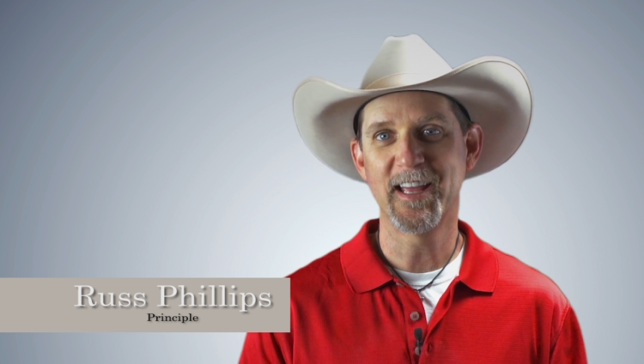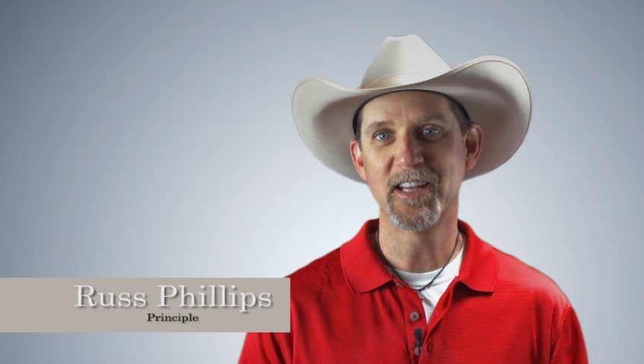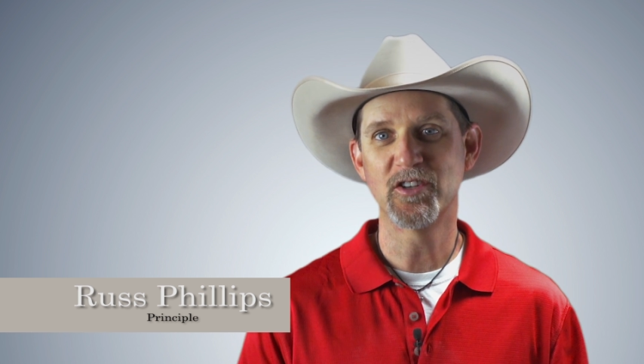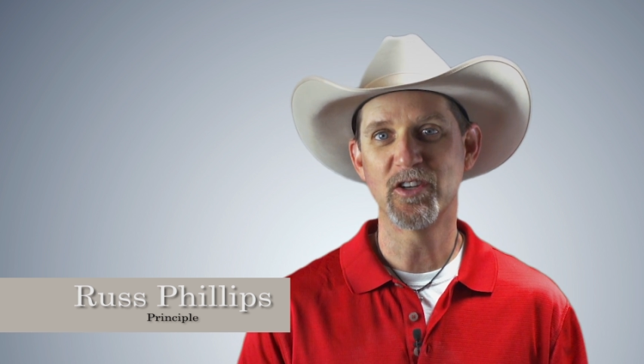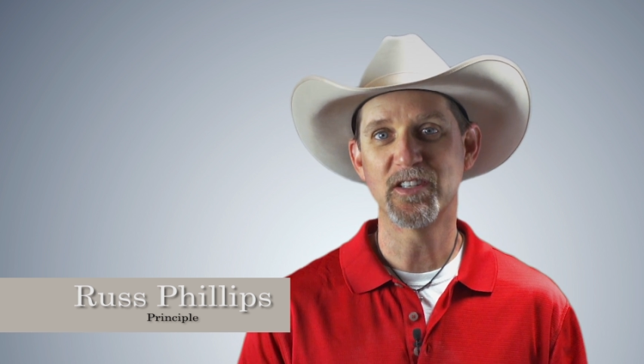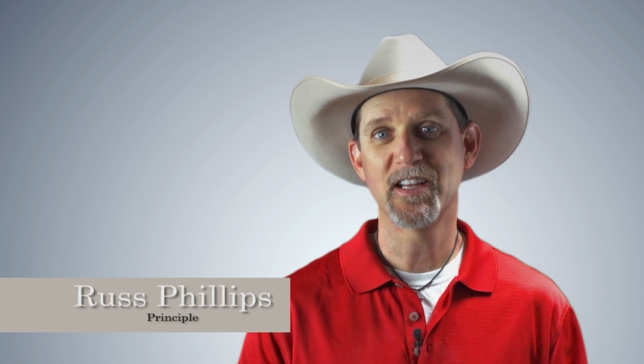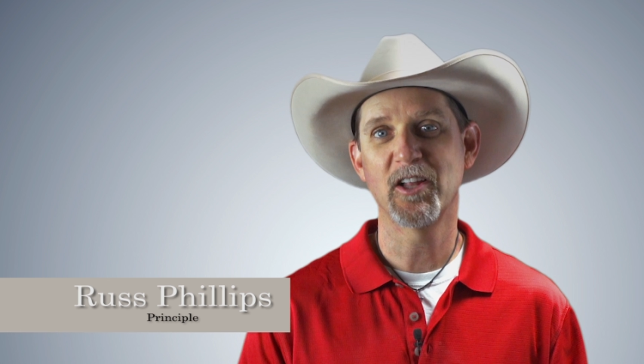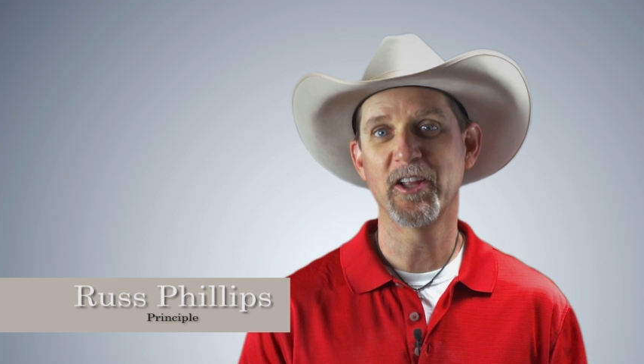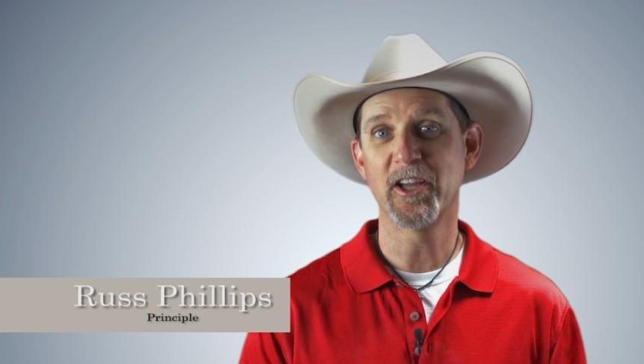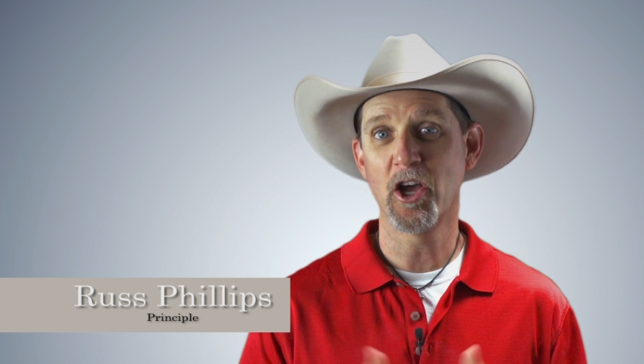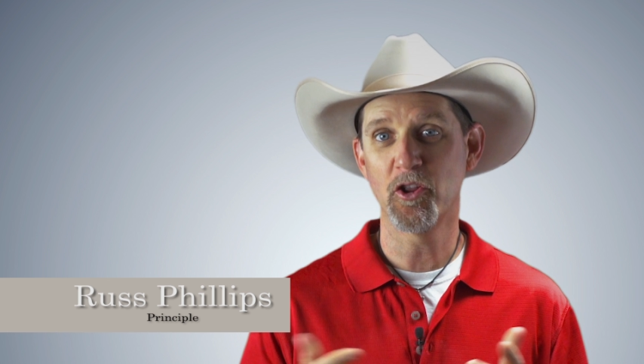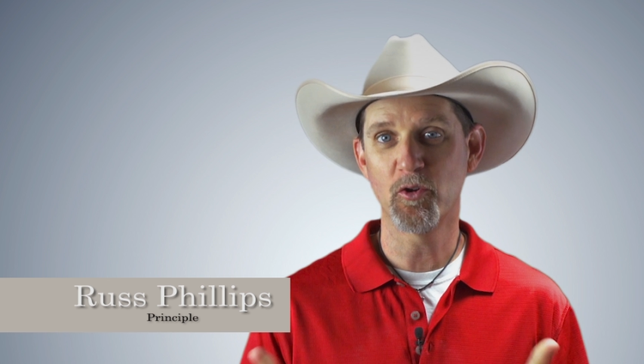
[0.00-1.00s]
agent
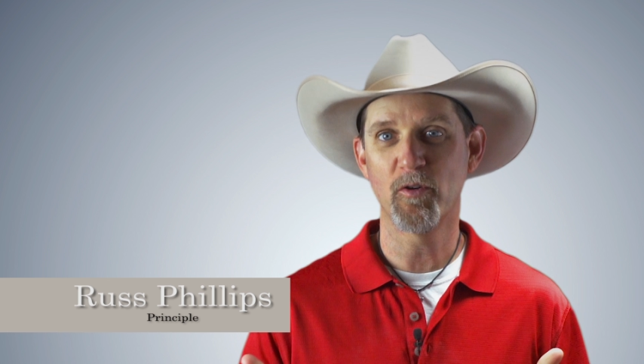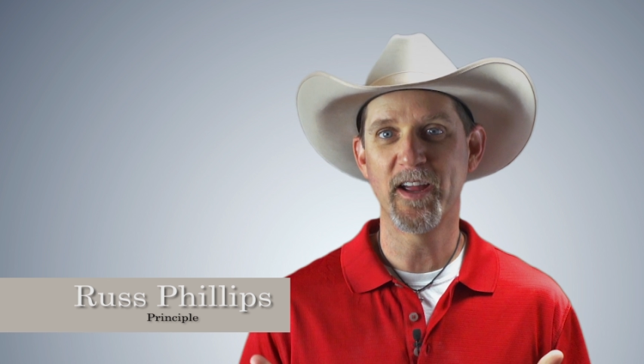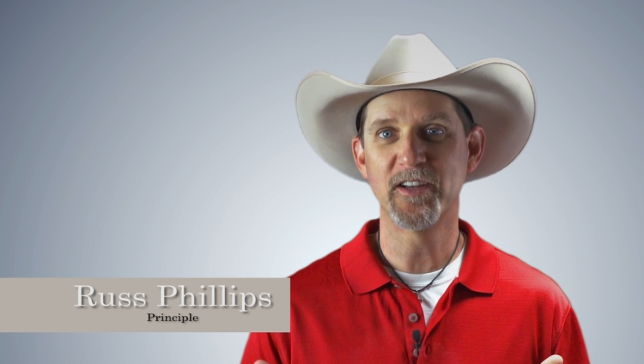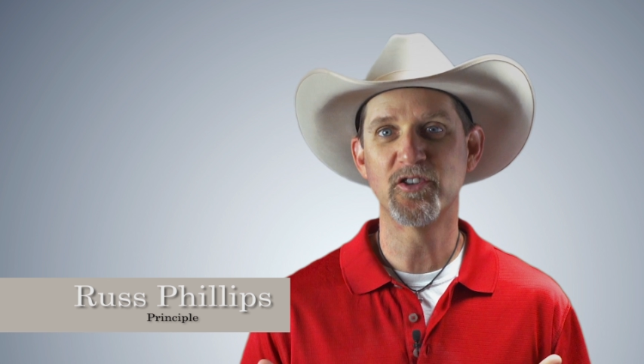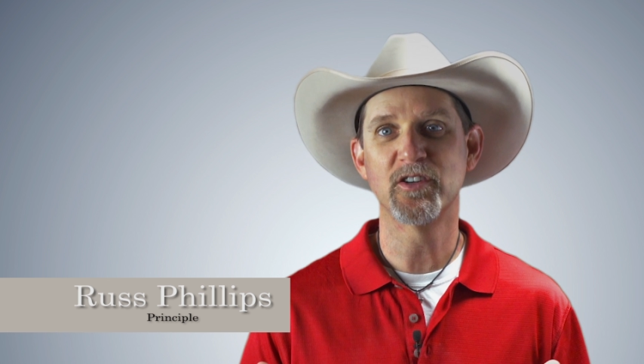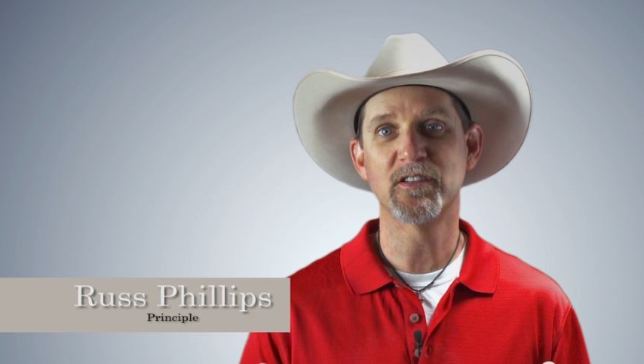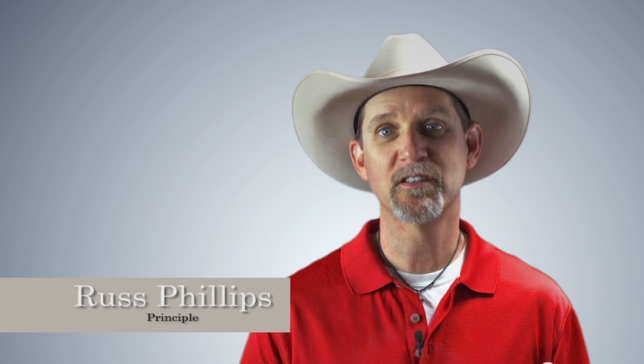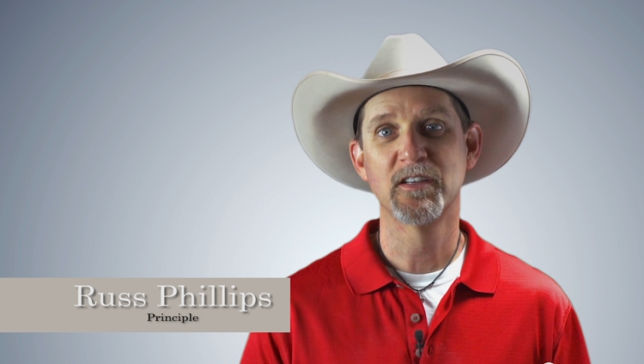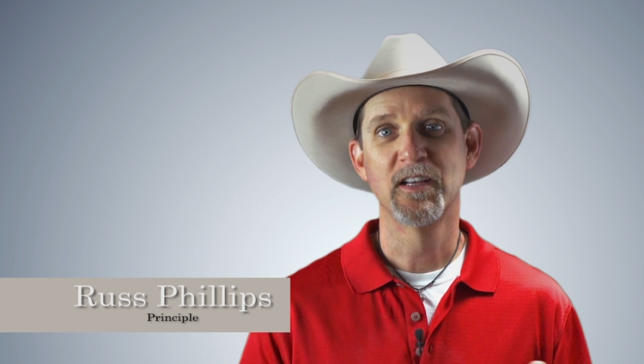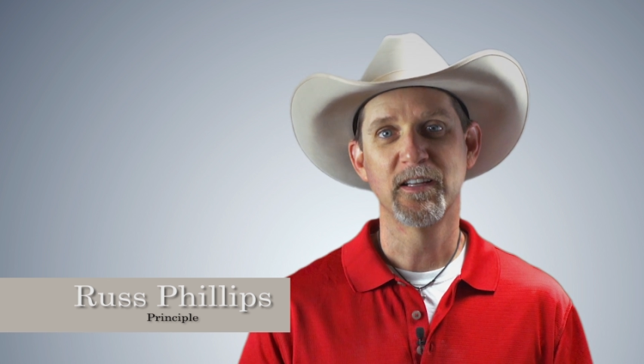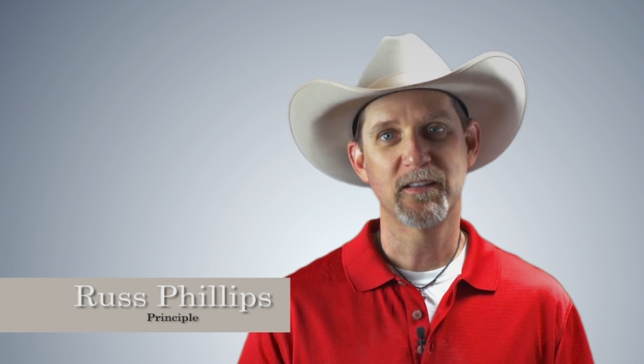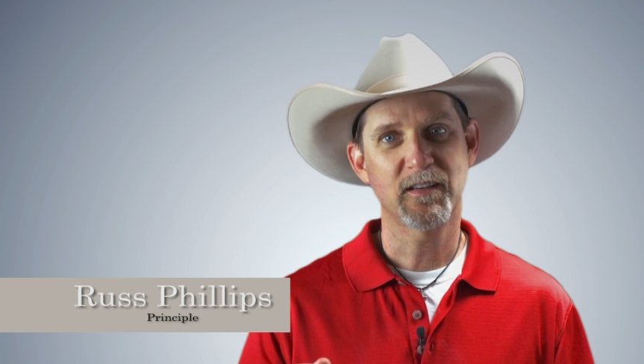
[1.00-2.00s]
telling other agents
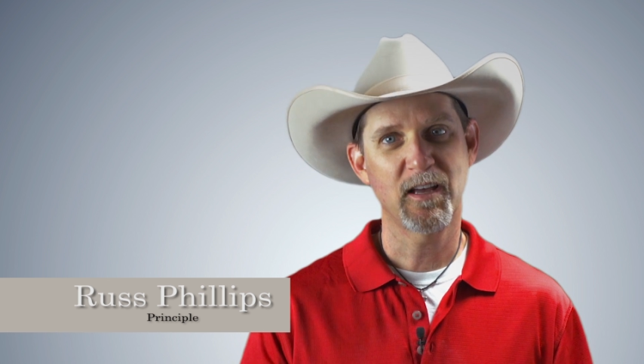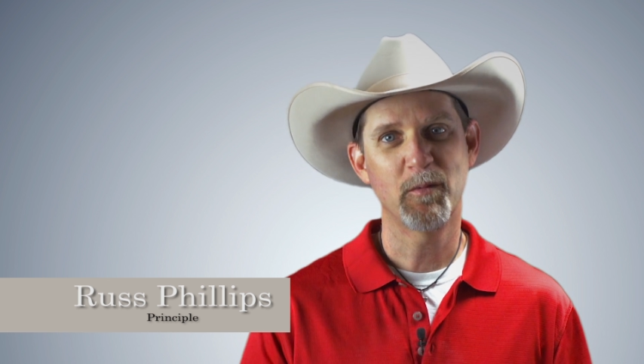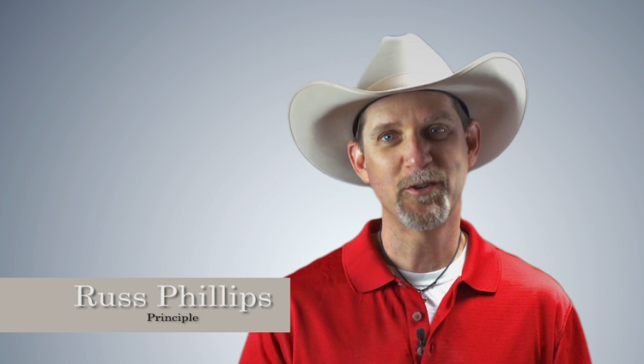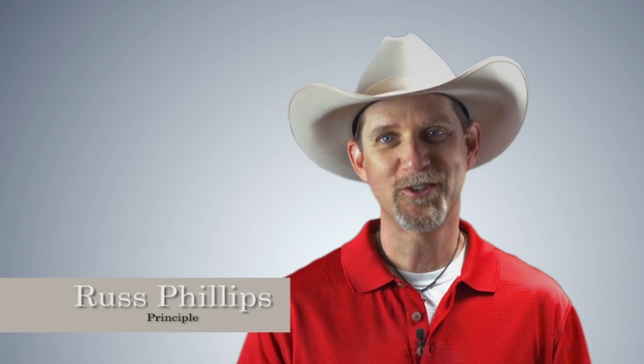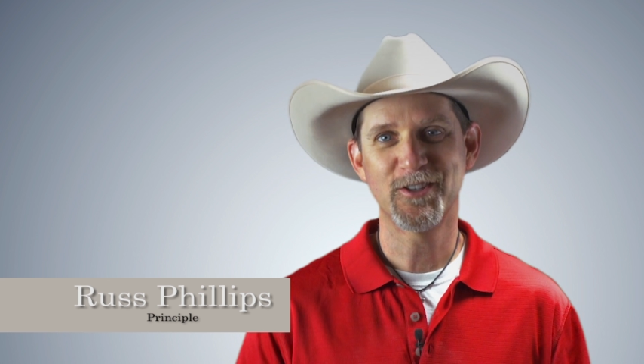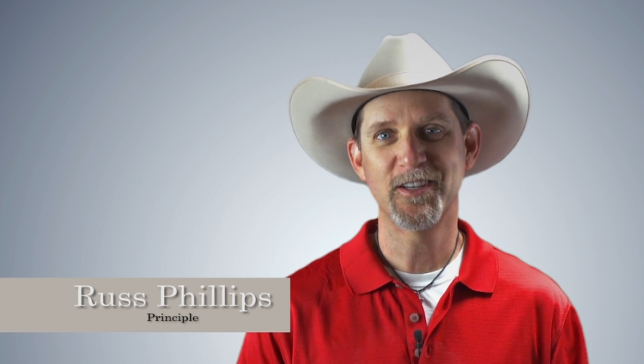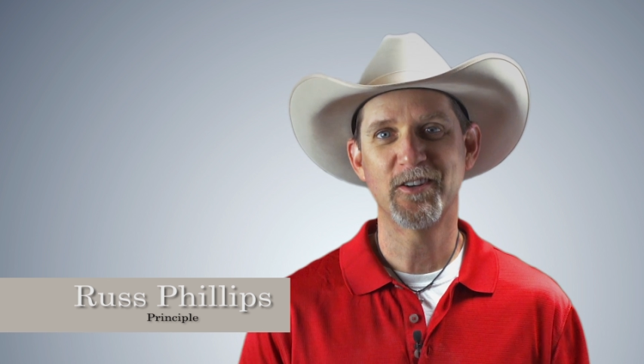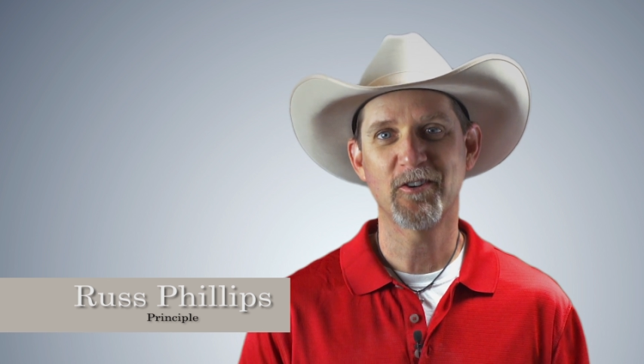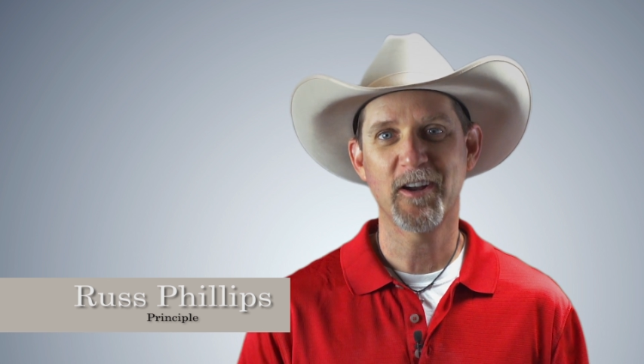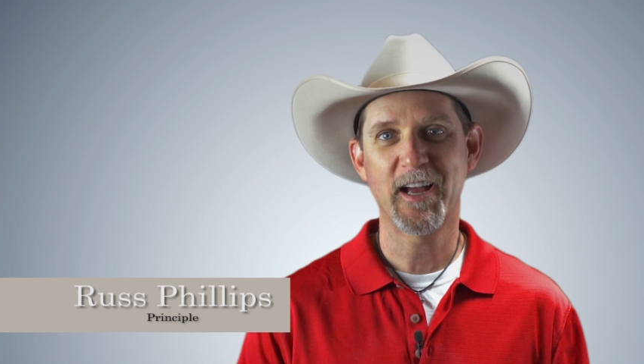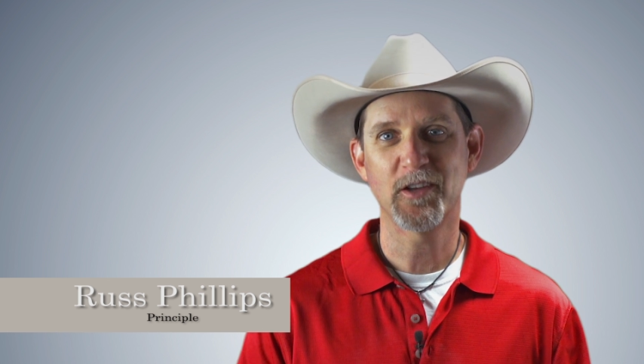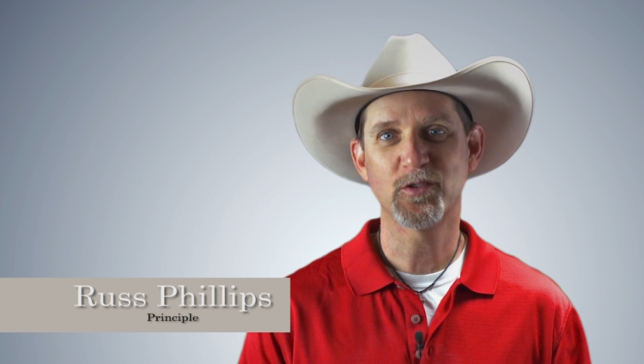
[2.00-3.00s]
to come and see
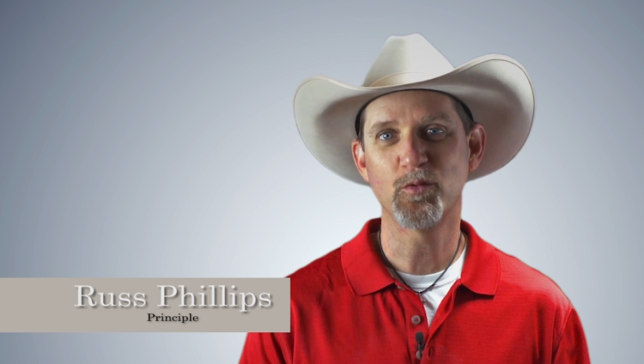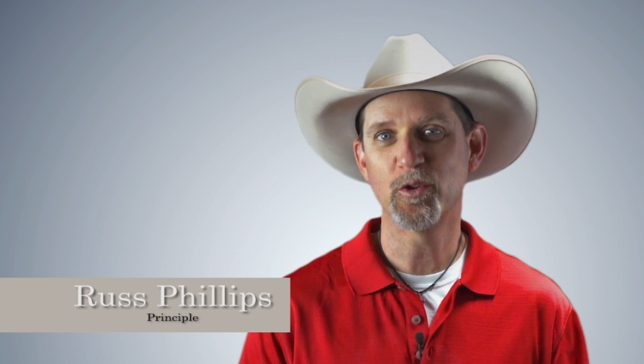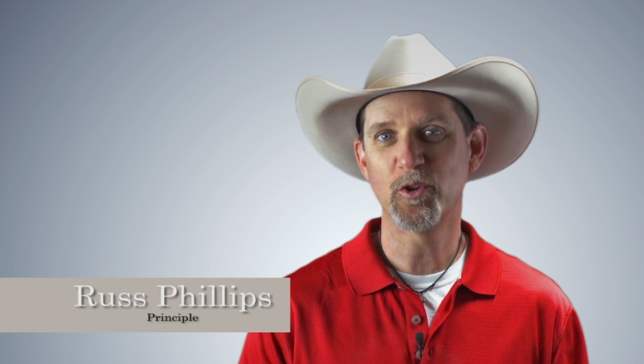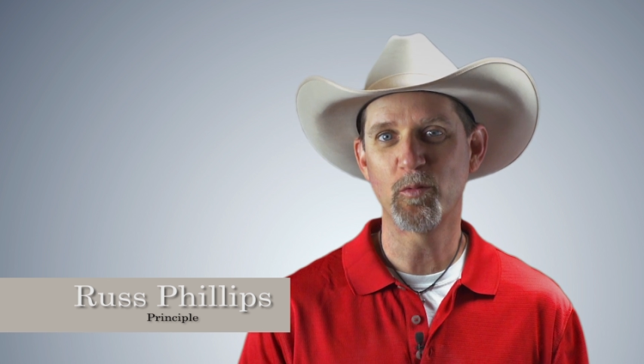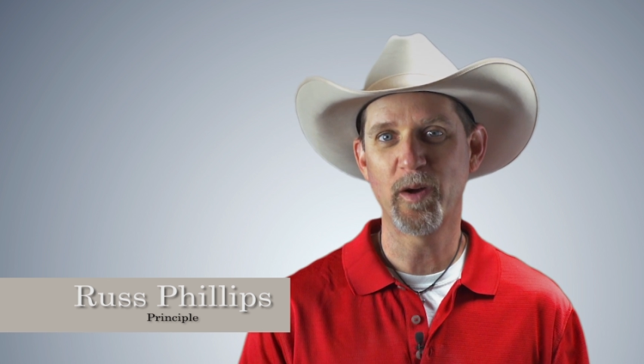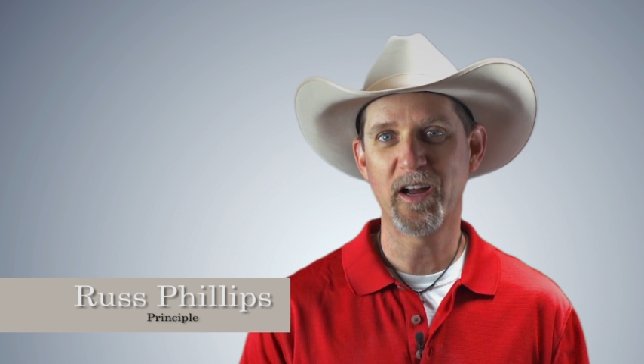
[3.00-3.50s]
your house with their